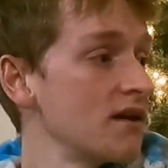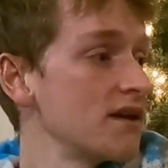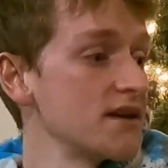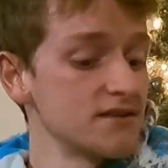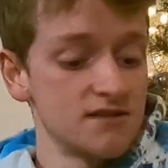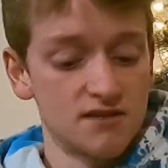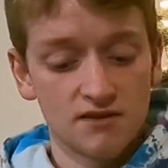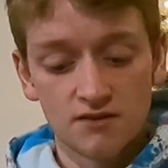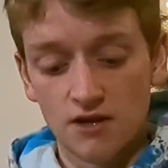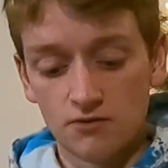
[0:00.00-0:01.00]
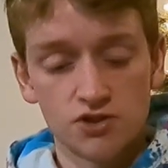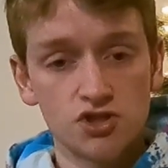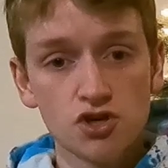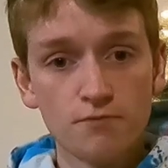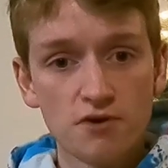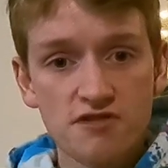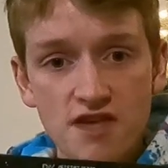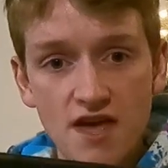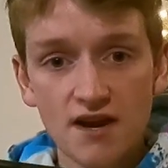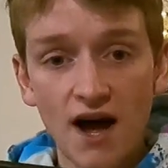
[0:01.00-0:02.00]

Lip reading: It's, super thin.